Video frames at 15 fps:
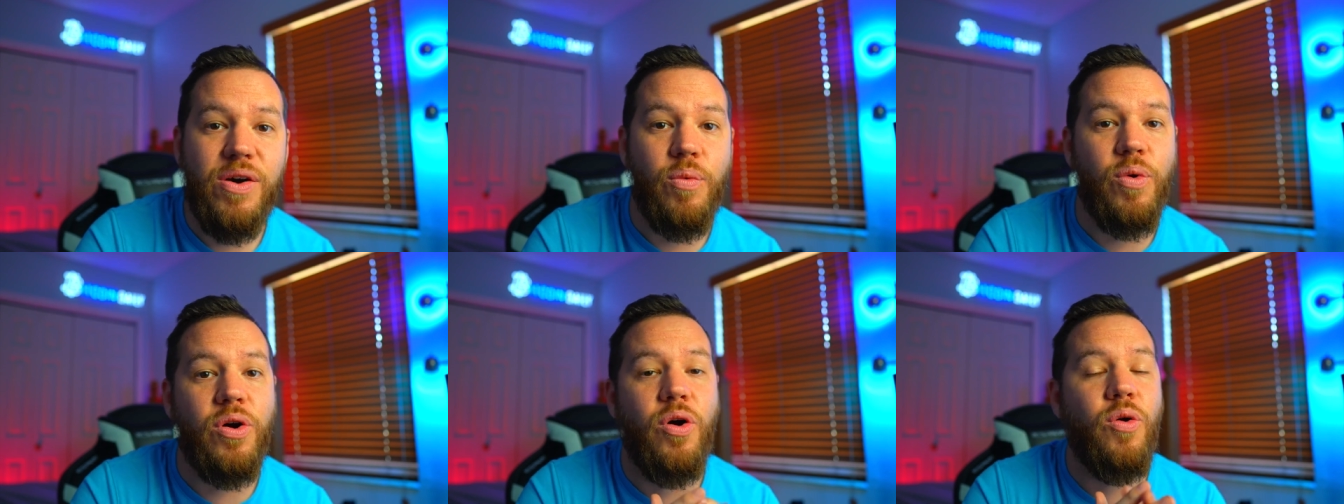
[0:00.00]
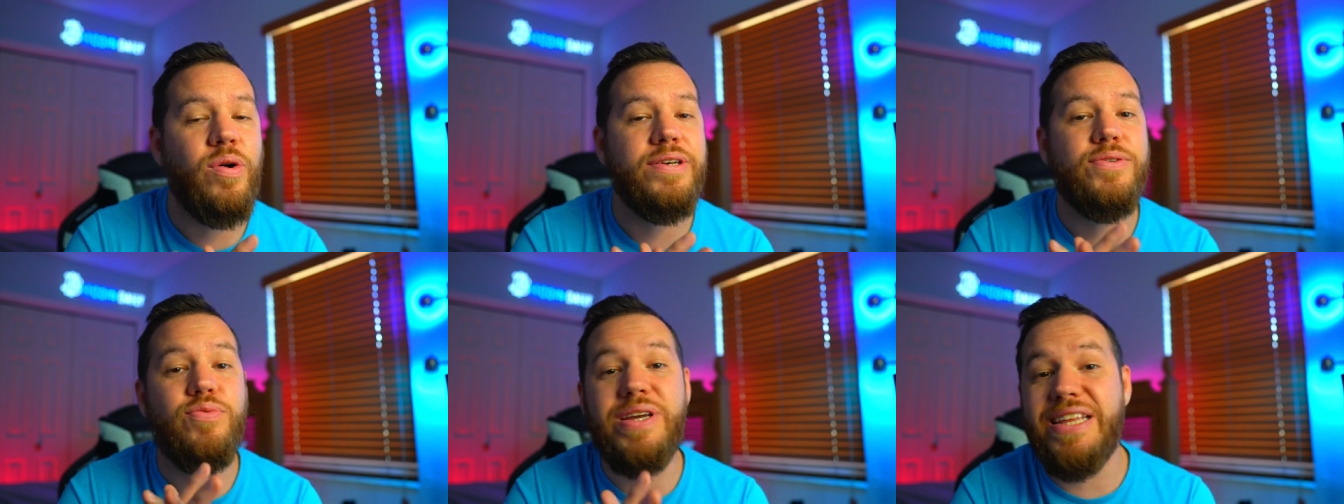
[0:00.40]
We're
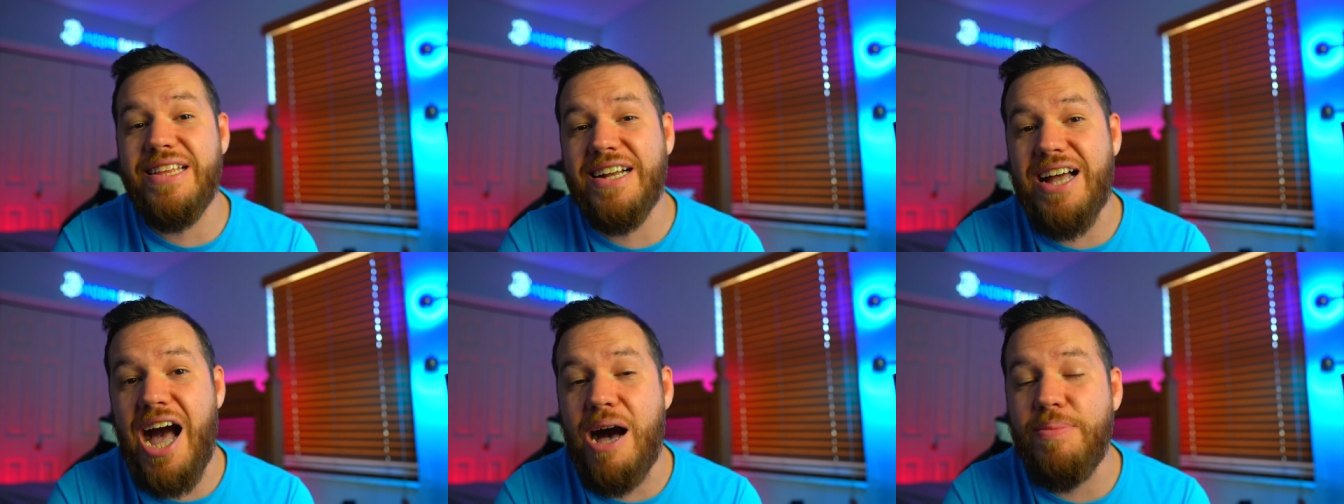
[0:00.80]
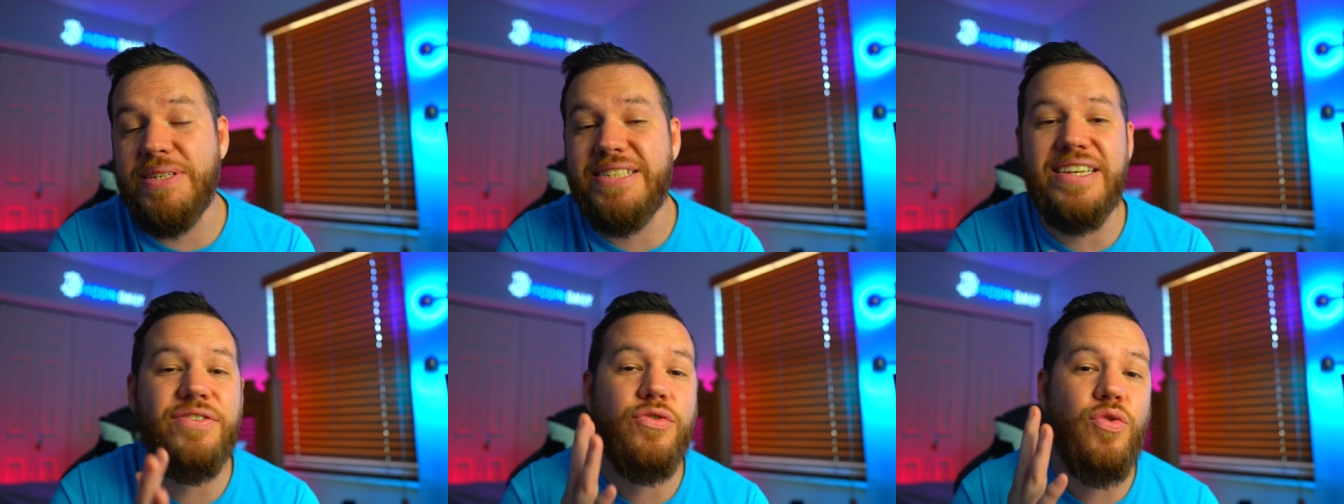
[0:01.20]
always reading the
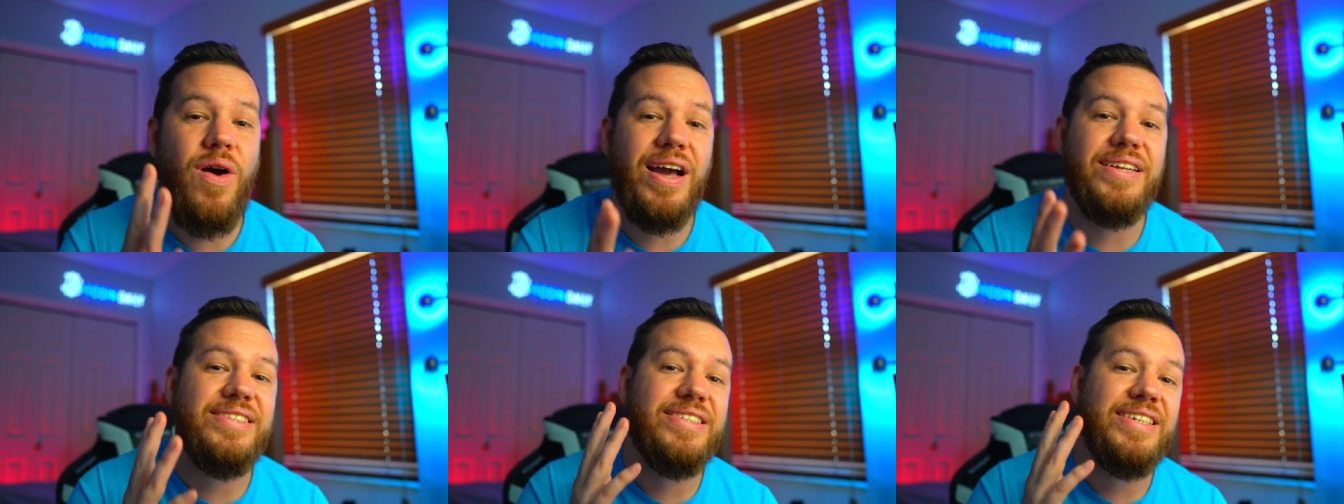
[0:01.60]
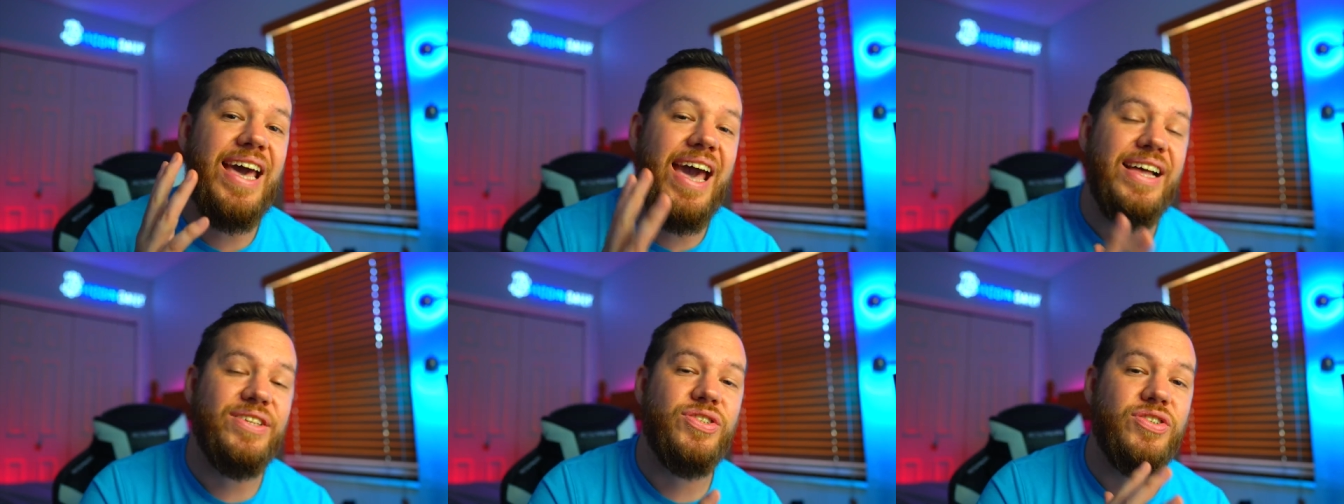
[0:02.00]
comments and trying to
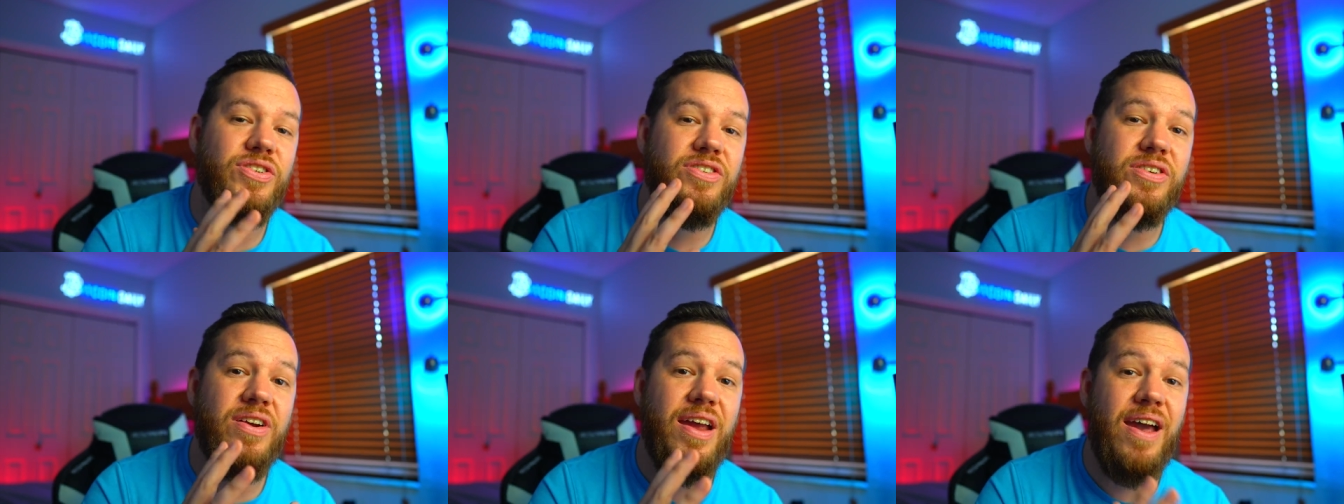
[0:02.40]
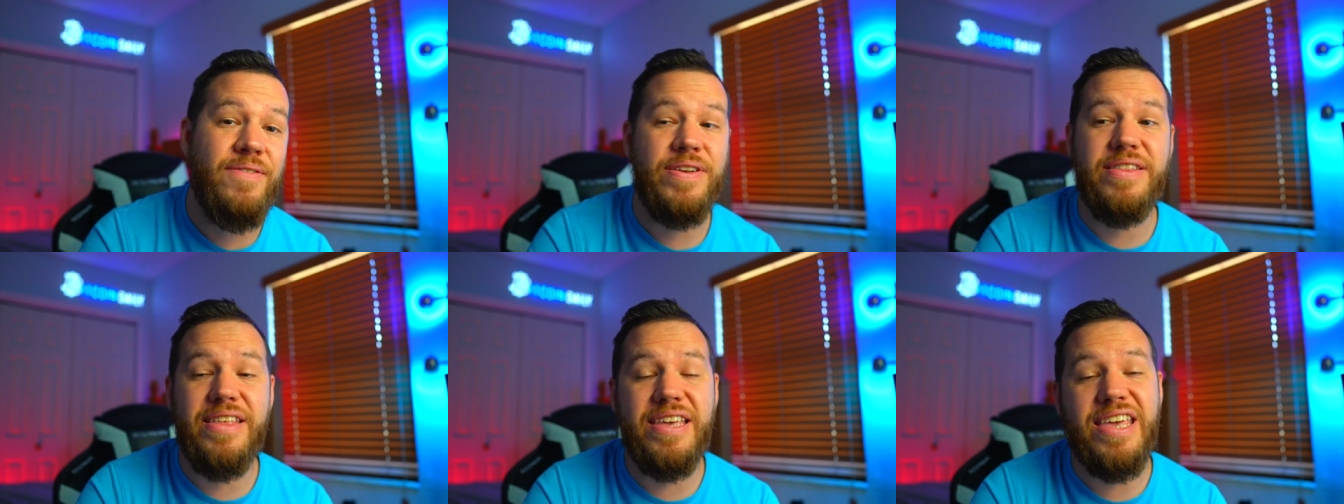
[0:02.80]
answer
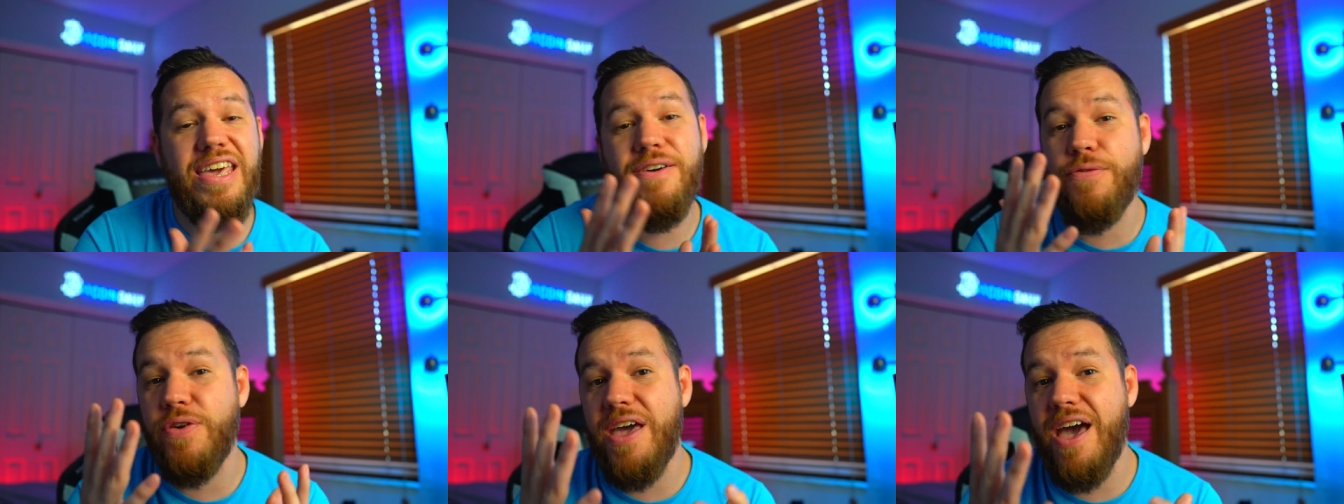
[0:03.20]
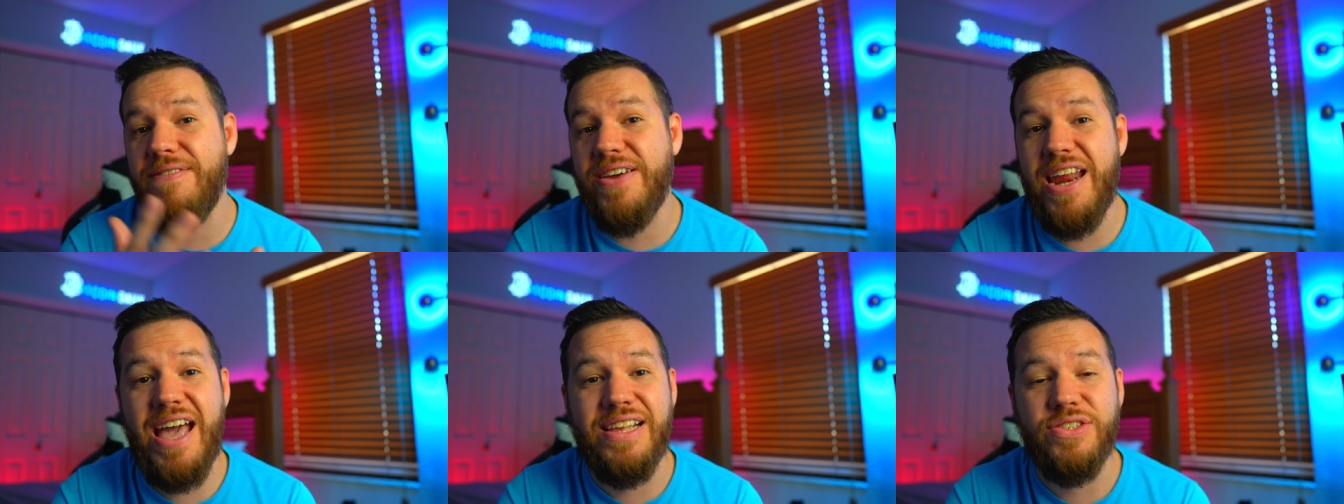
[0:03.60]
everything if we have
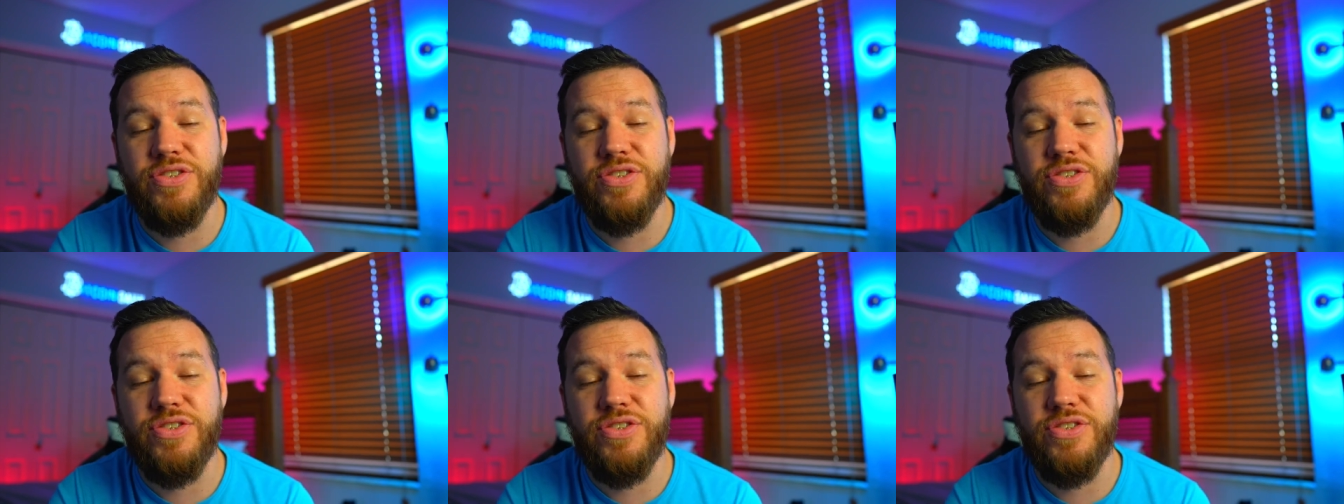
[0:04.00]
an answer